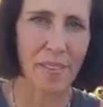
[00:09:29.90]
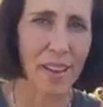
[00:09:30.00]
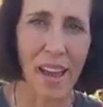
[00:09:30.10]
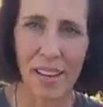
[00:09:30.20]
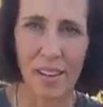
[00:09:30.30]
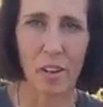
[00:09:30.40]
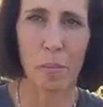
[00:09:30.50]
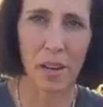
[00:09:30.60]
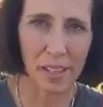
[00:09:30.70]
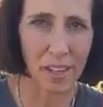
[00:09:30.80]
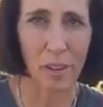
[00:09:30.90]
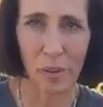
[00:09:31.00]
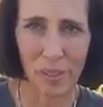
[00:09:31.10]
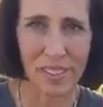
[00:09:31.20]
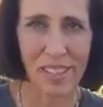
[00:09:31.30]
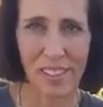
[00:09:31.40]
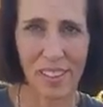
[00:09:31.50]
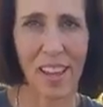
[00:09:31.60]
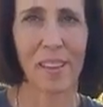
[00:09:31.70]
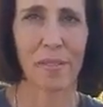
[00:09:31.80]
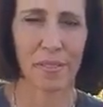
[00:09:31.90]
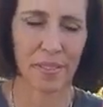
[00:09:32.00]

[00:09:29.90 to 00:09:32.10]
have had in our body our whole entire life.